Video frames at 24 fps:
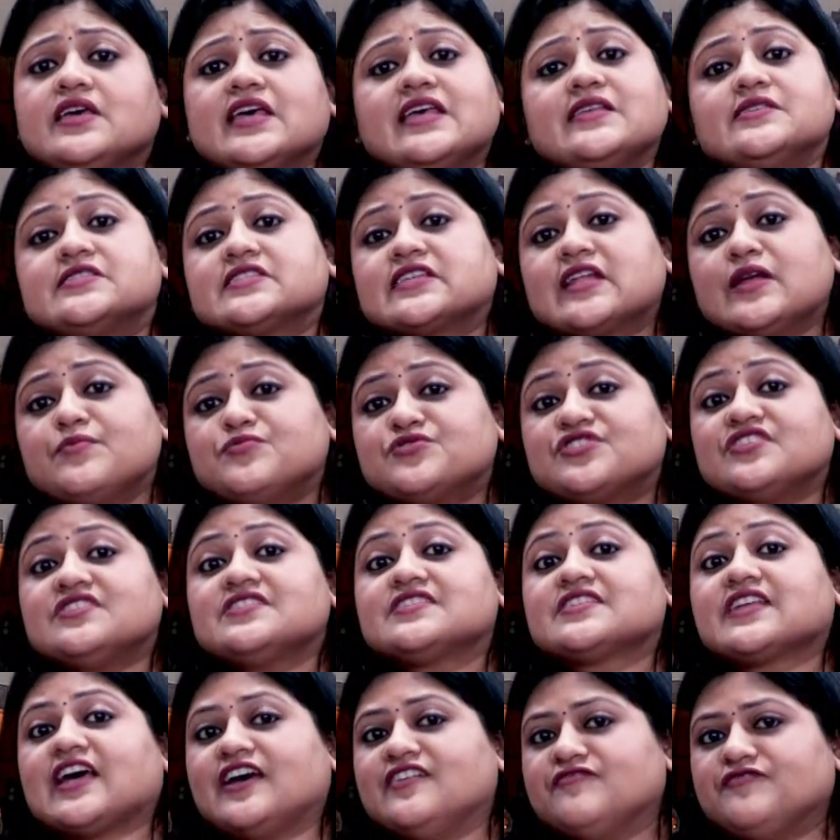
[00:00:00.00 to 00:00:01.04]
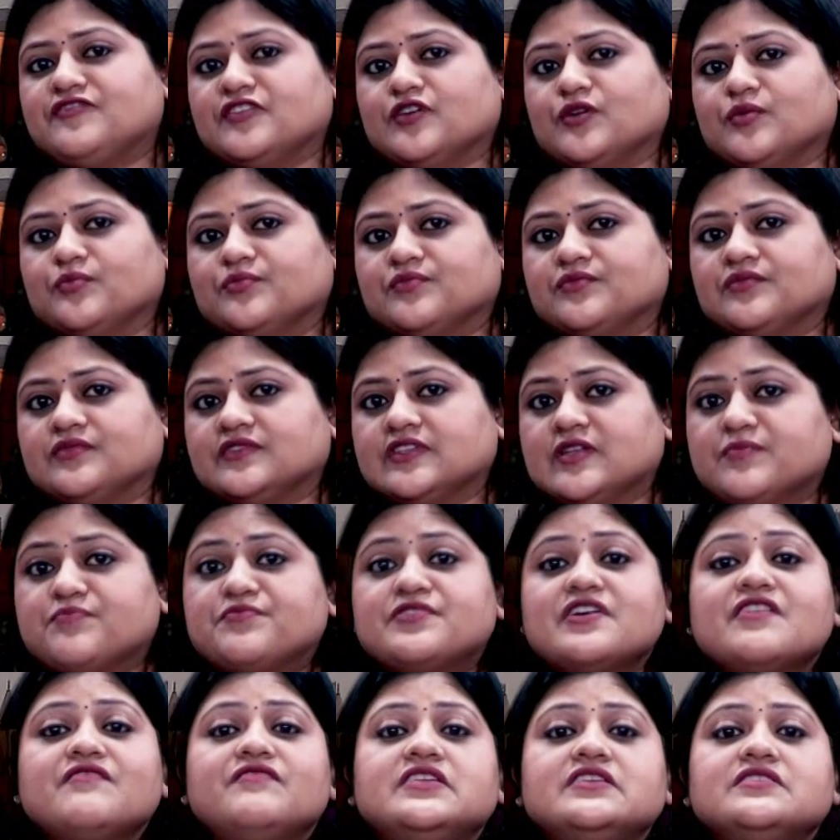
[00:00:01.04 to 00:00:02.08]
Inscriptions confirm the
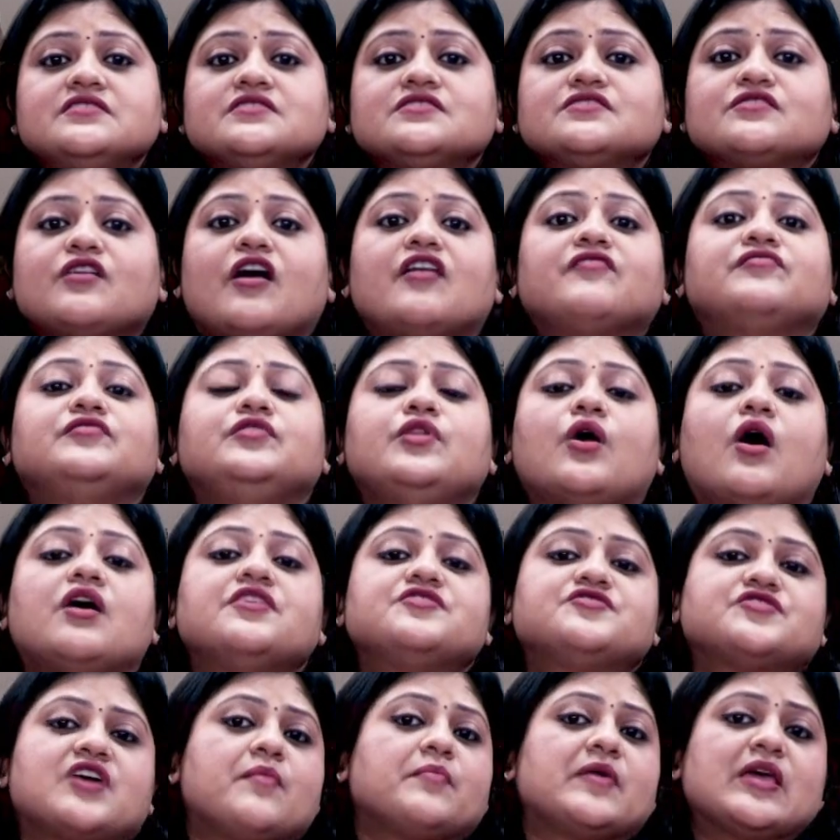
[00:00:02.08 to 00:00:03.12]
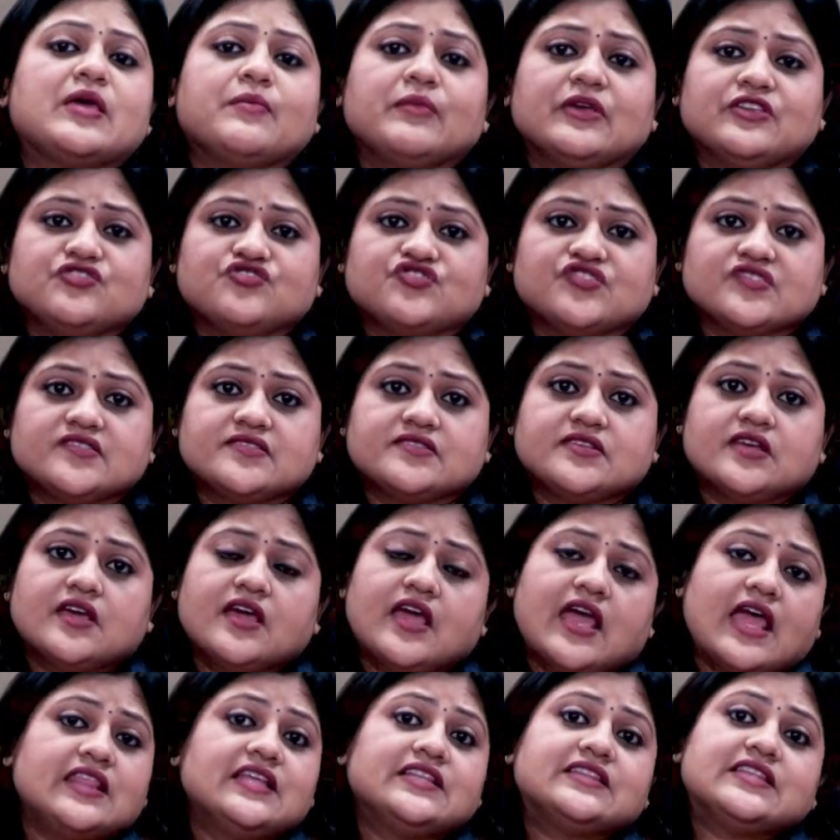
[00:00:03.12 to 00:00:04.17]
prevalence of Lord Ram images
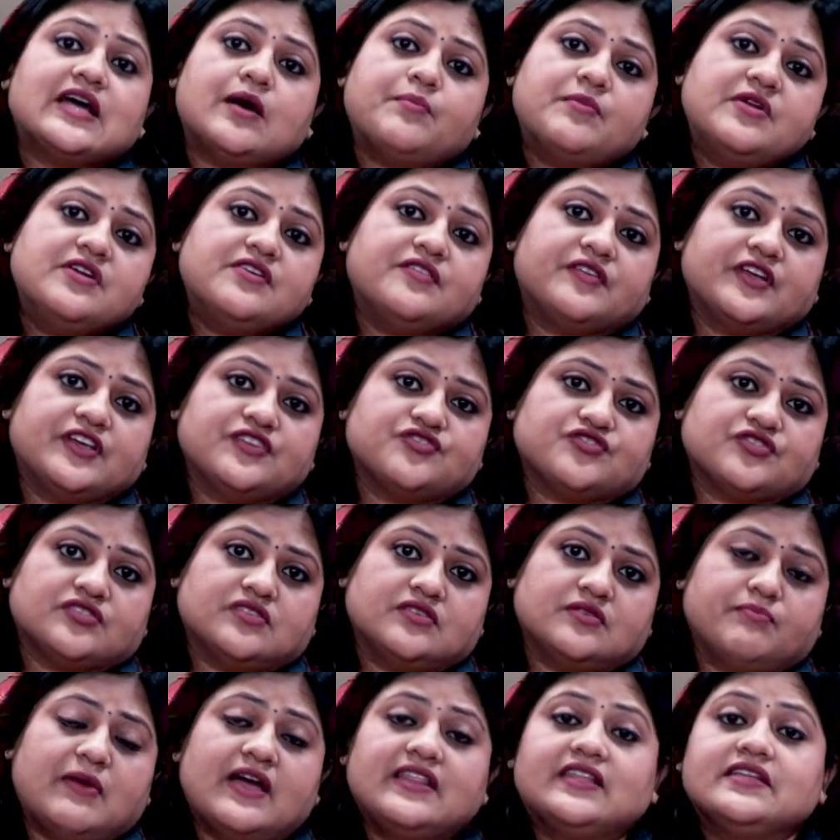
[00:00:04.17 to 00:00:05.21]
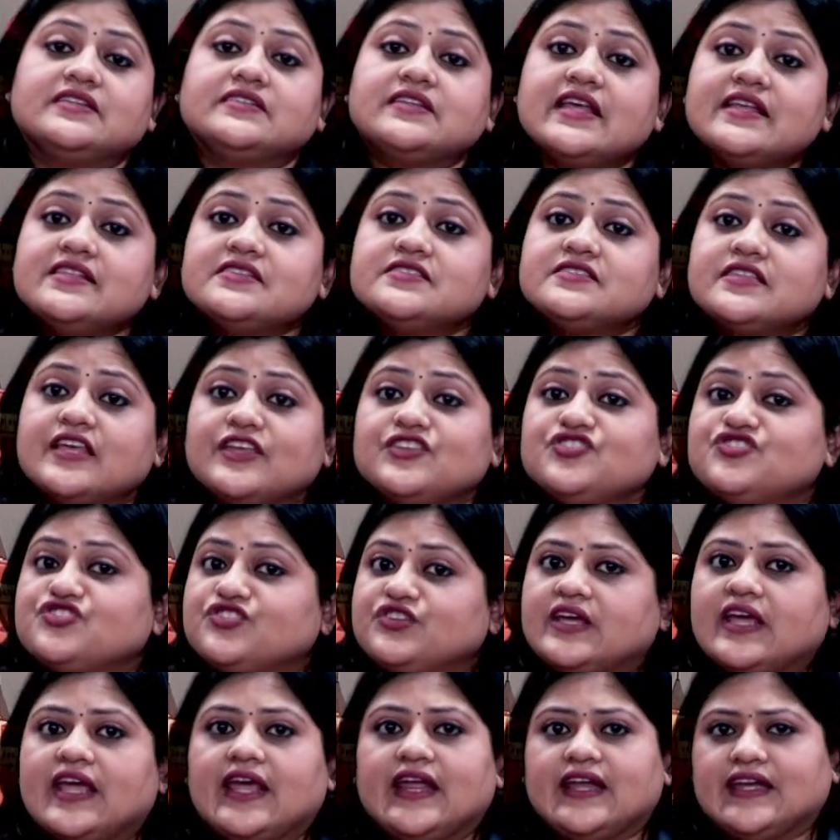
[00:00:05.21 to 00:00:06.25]
in the Tamil region by the 10th
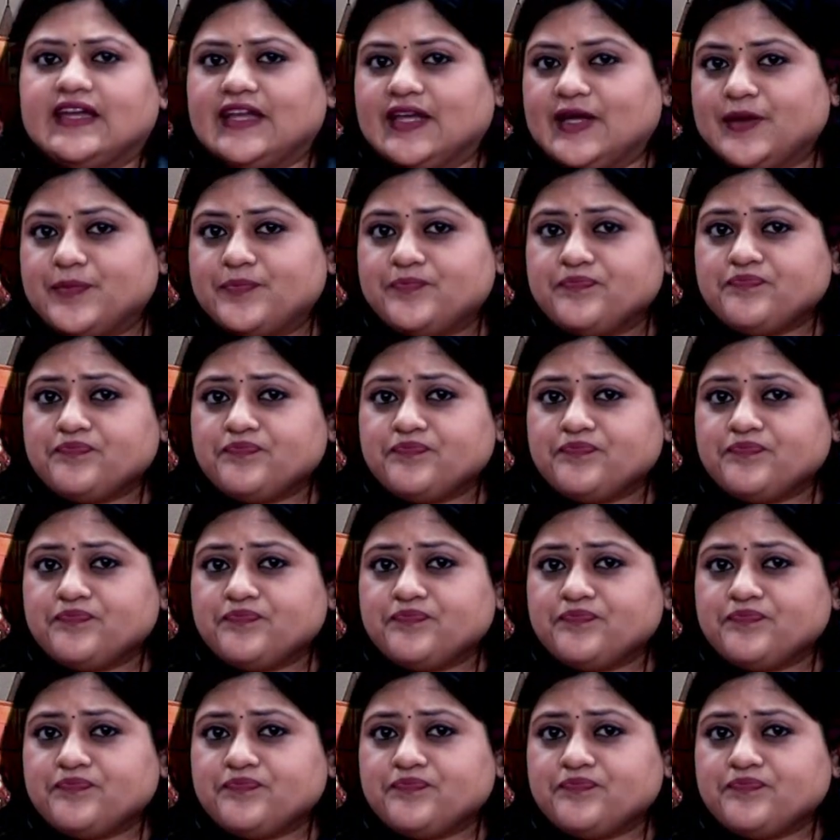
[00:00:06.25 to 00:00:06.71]
century AD.